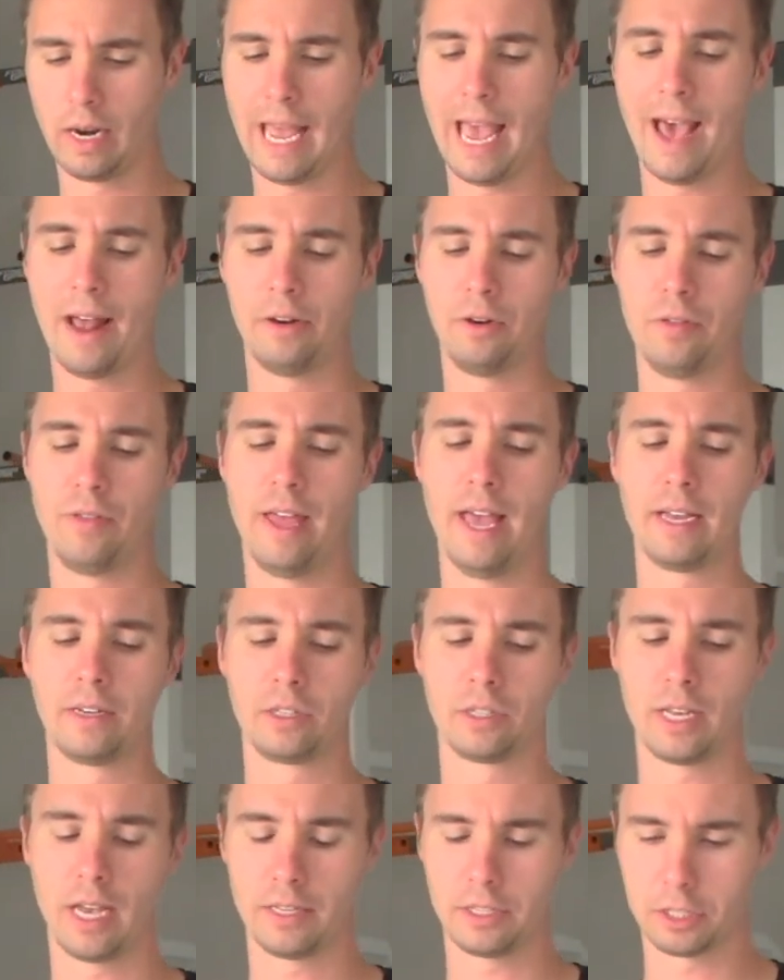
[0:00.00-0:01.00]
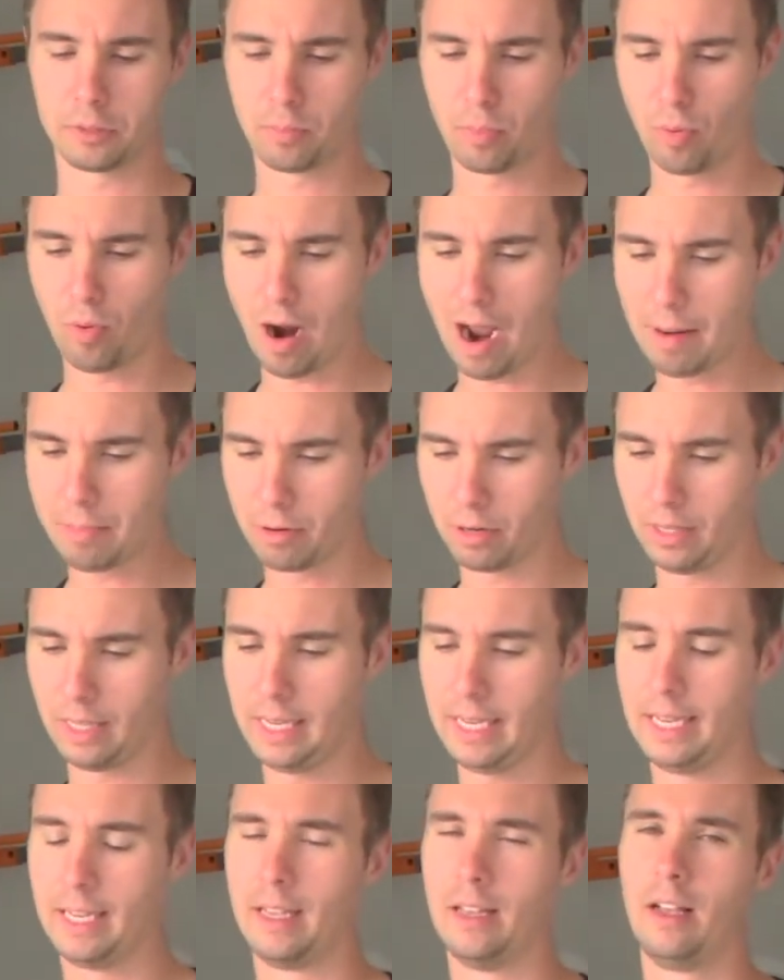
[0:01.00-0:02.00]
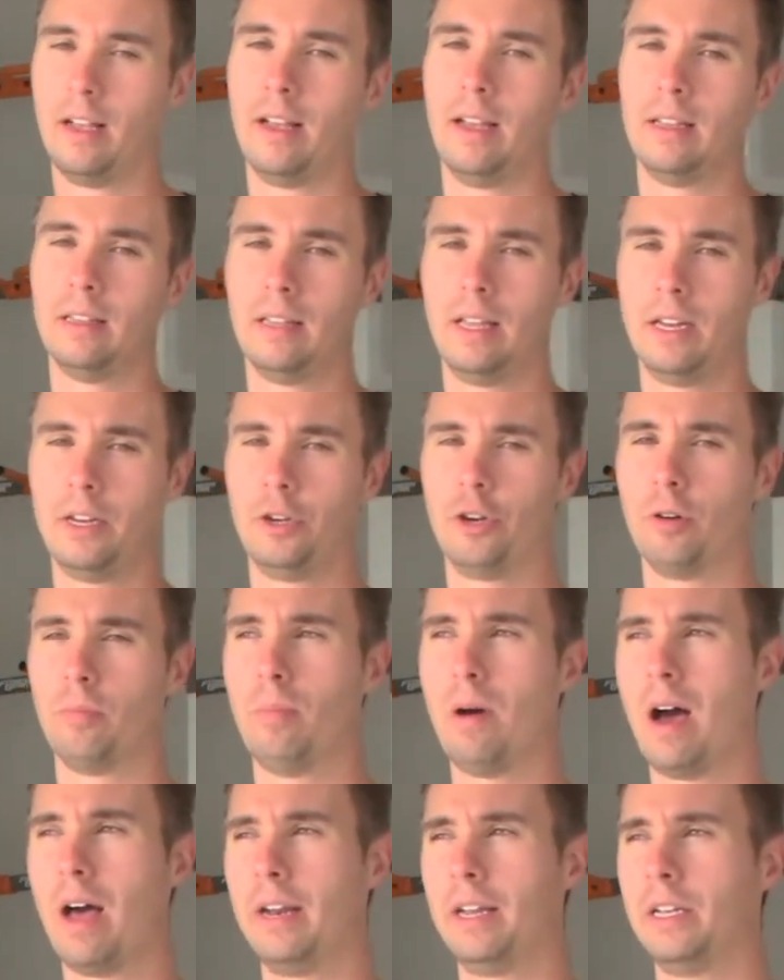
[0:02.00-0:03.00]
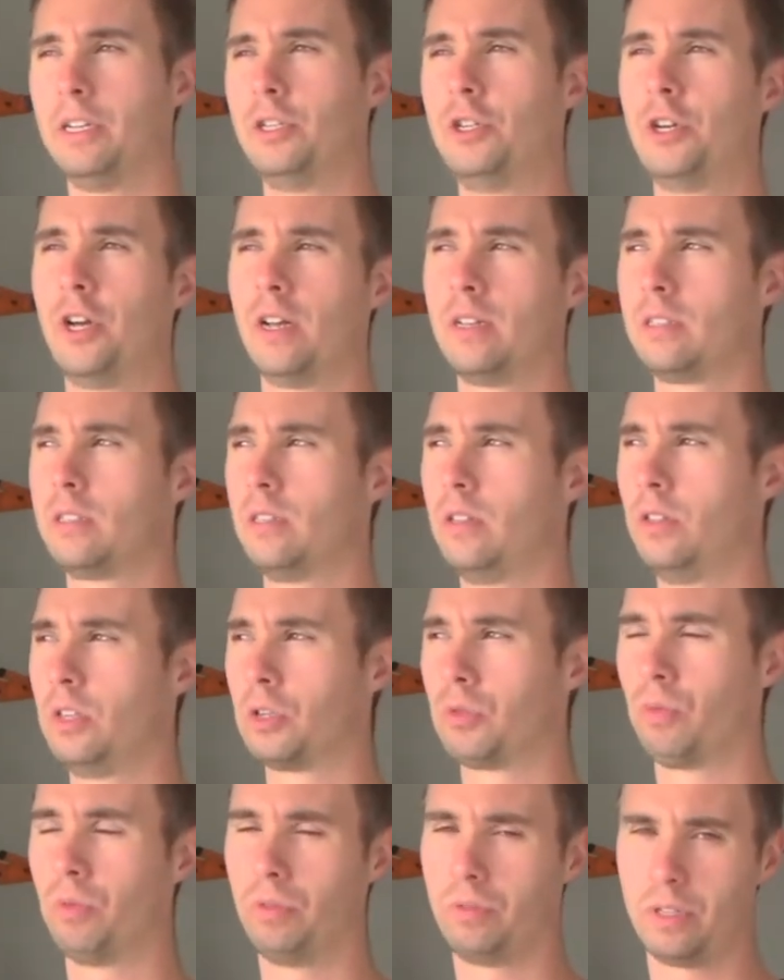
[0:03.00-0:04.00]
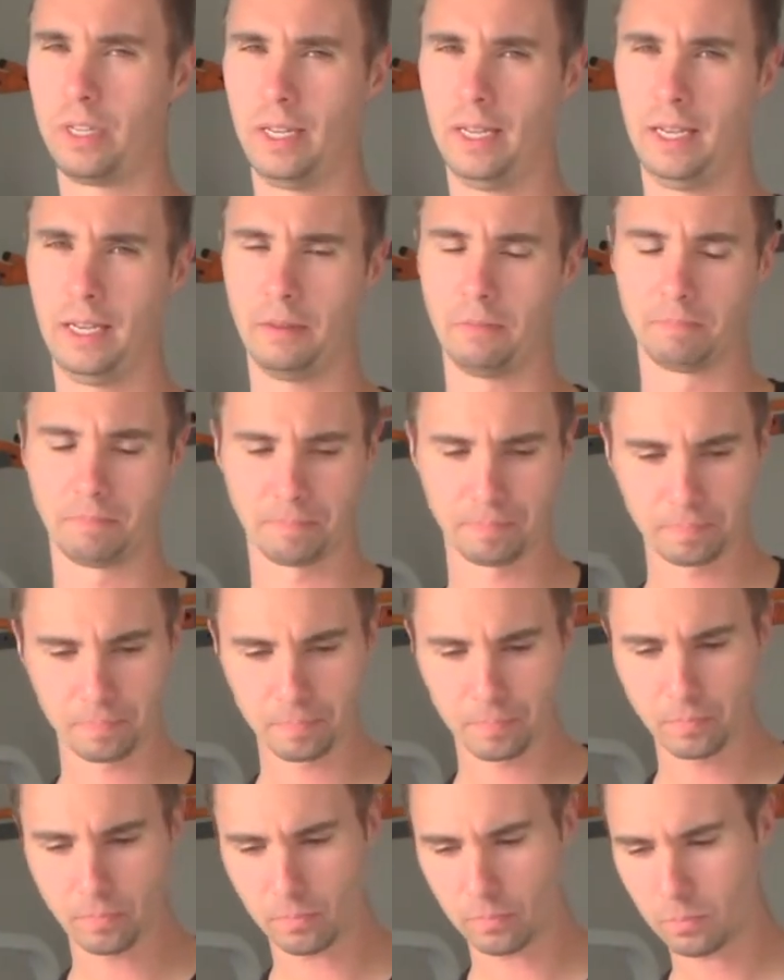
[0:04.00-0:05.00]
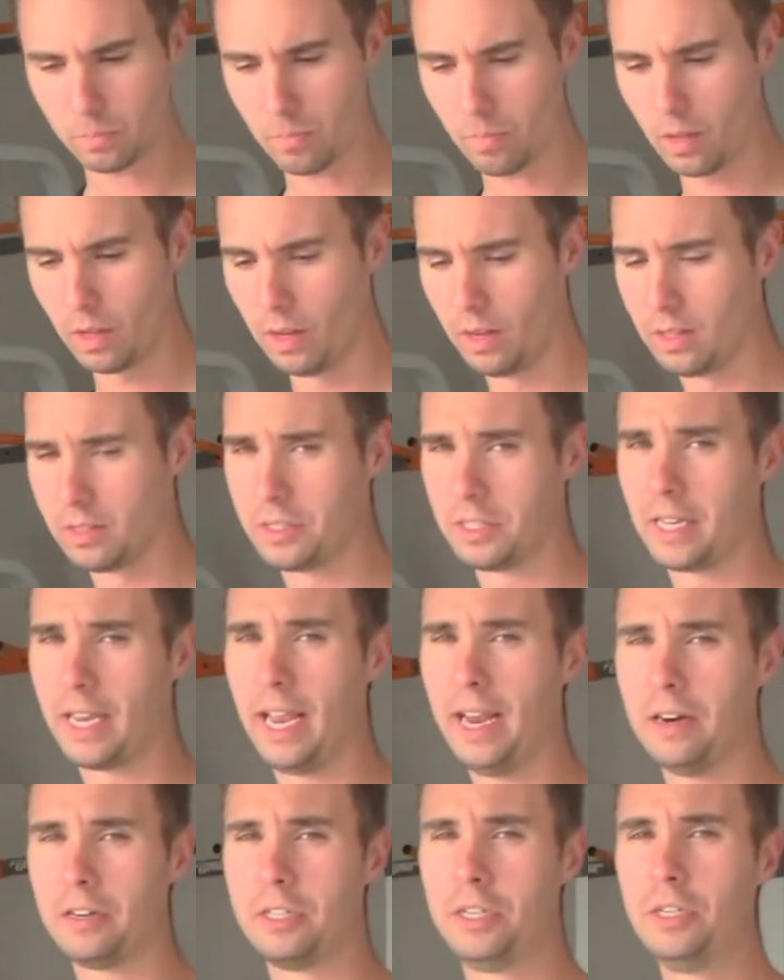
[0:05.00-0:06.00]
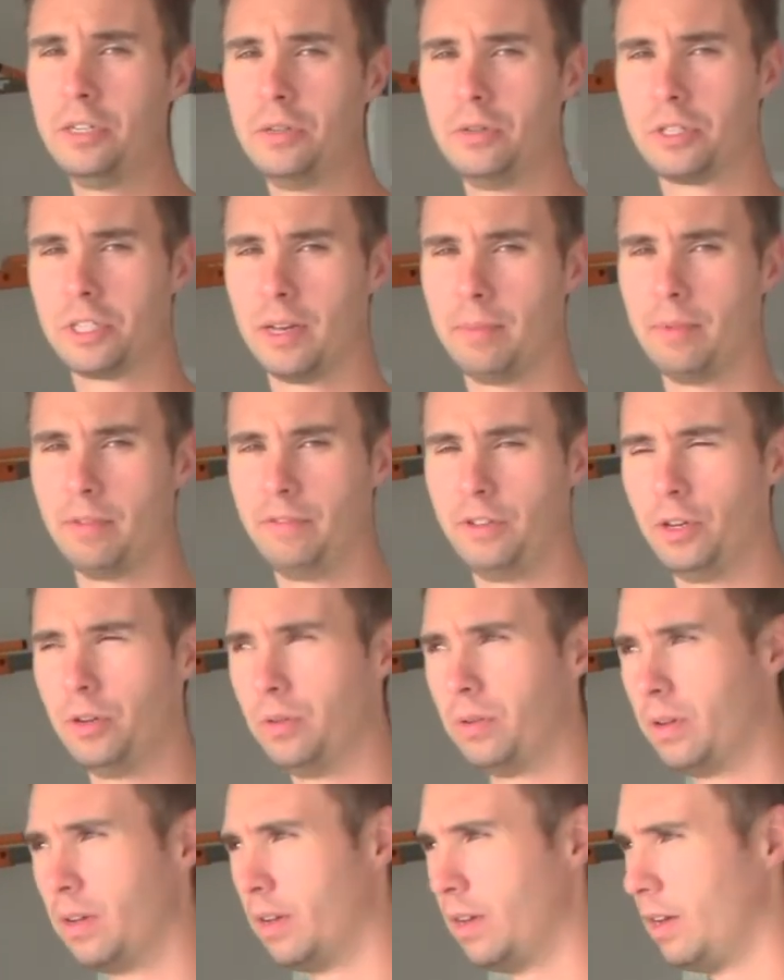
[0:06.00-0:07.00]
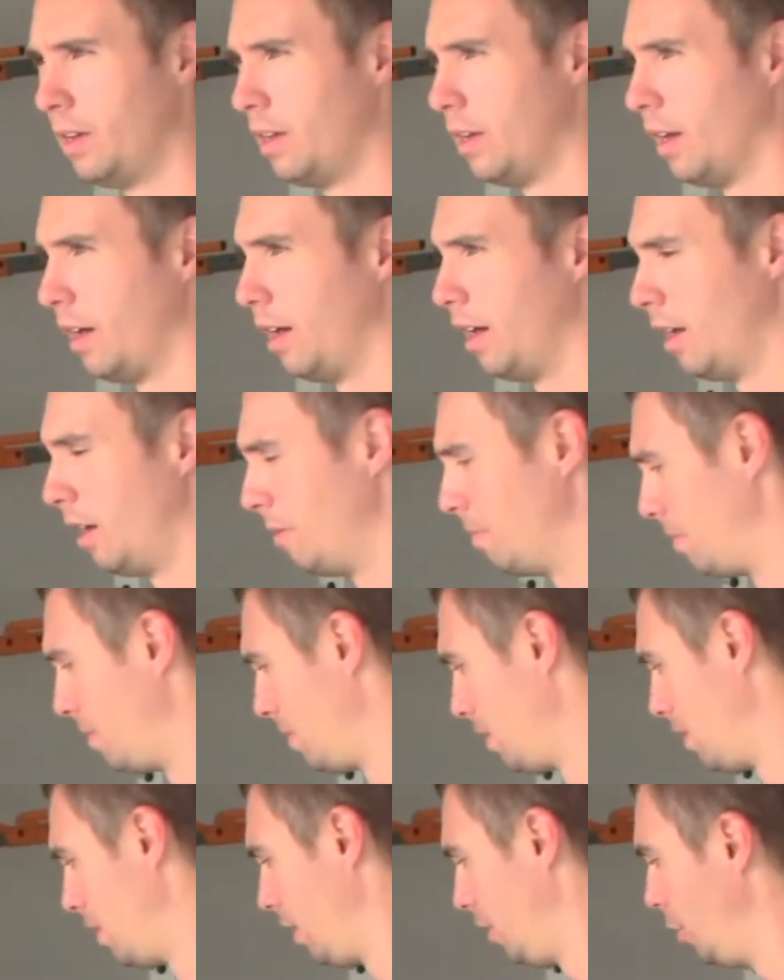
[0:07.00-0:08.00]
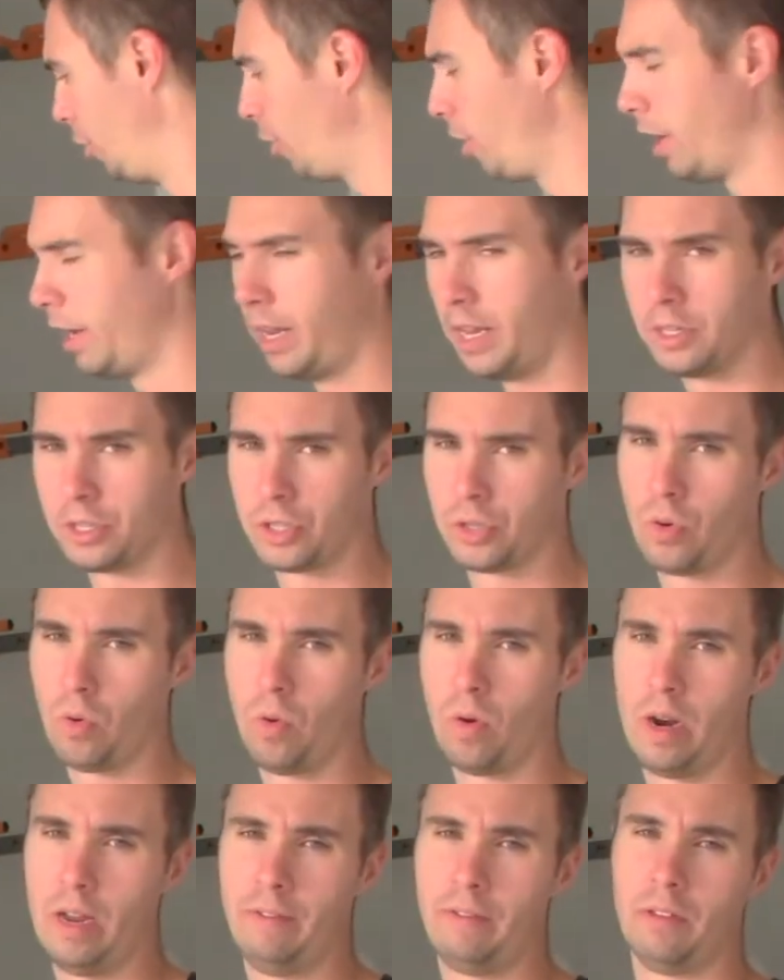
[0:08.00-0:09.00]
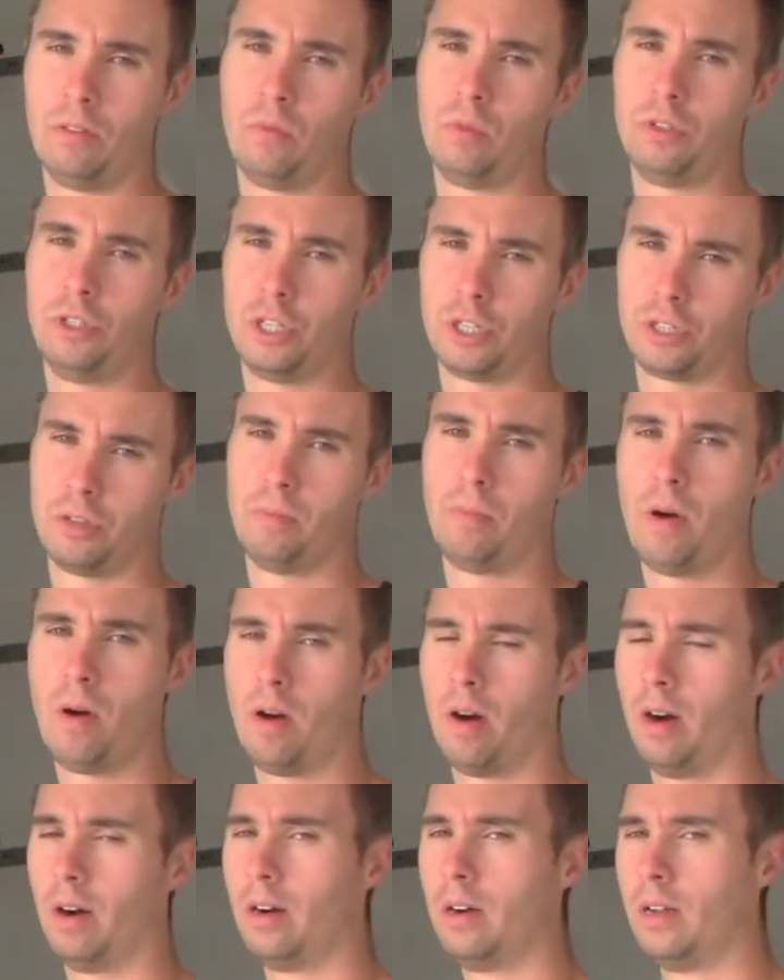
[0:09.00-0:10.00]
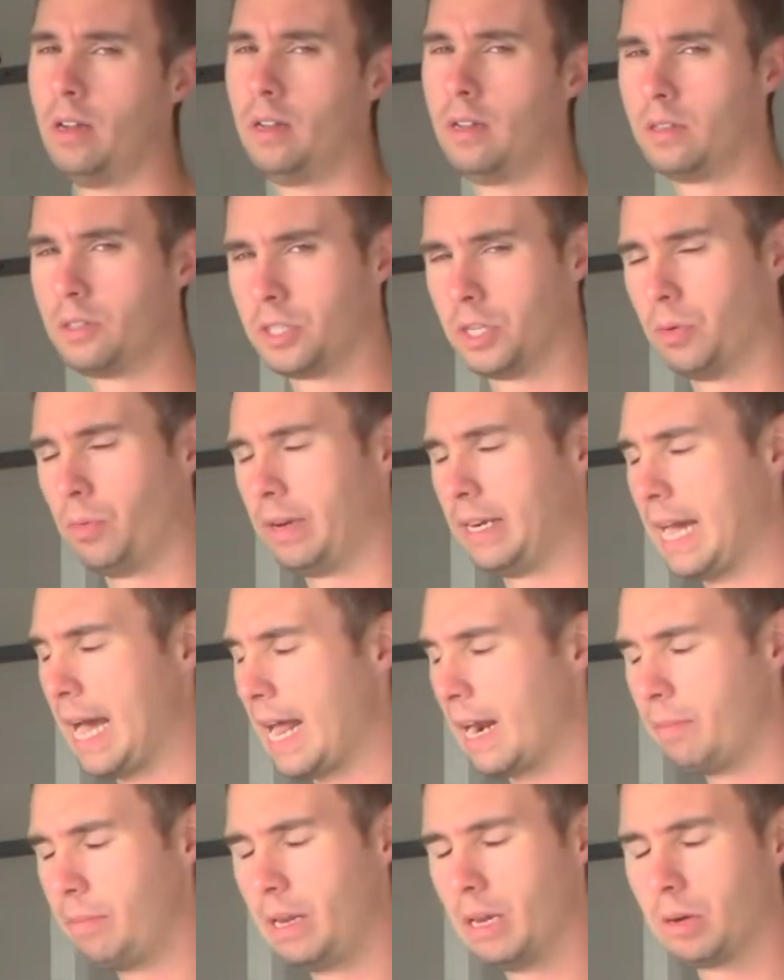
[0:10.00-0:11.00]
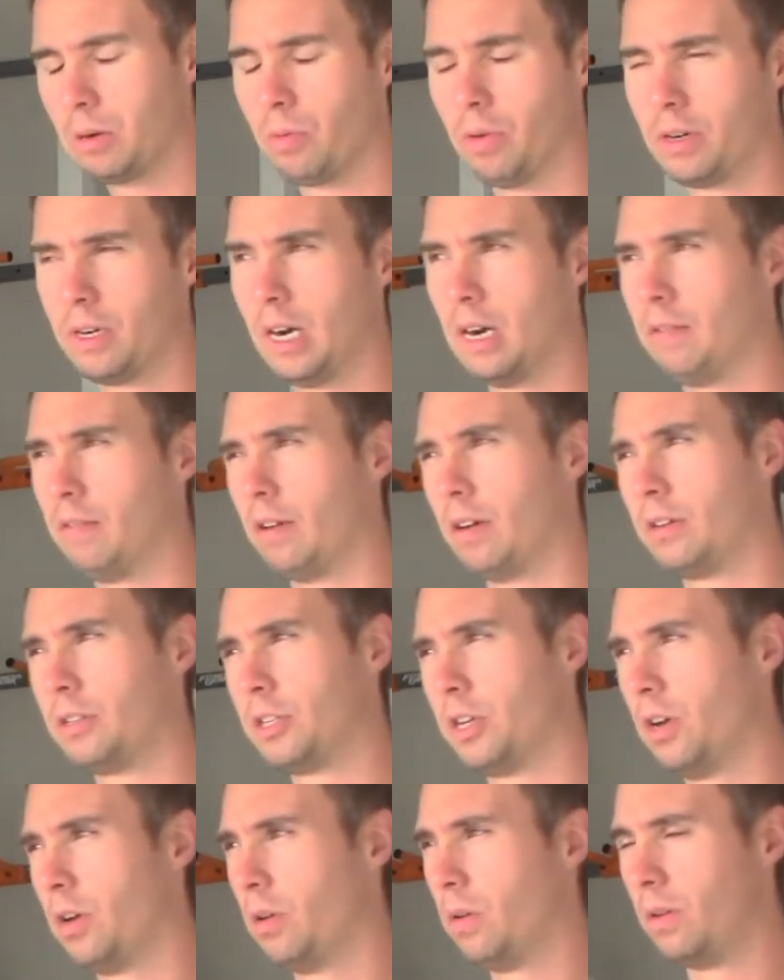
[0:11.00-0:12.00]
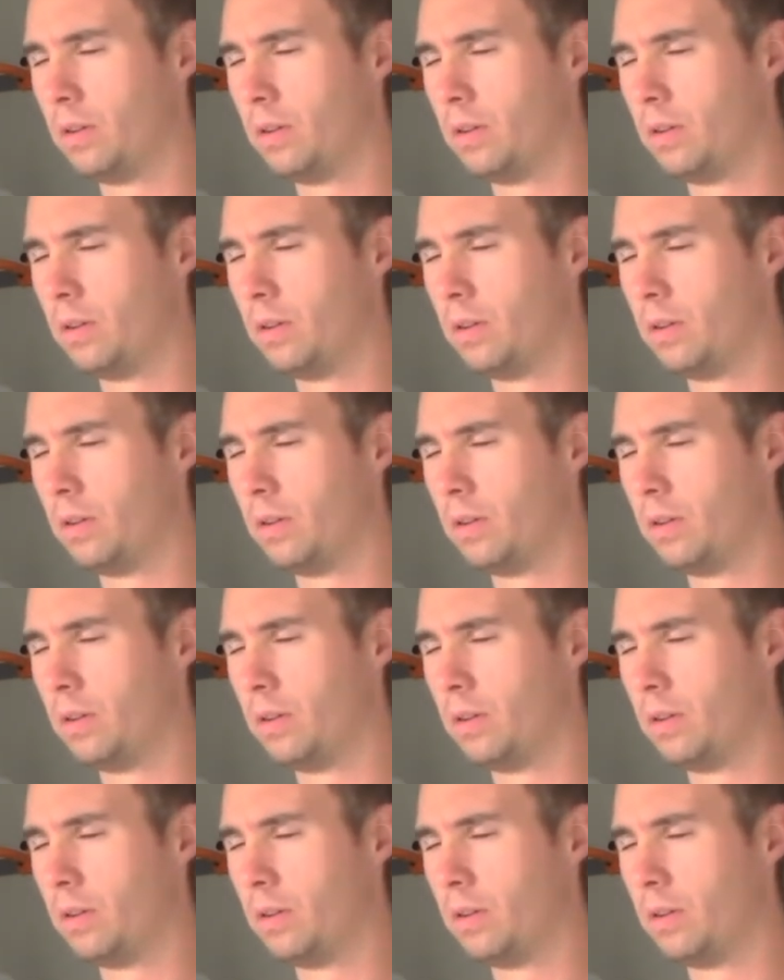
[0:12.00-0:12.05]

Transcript: how to do the exercises properly and letting your body adjust to this routine. So I guarantee you, some of you, you're going to get sore even with just the bar. So we got to be able to recover. So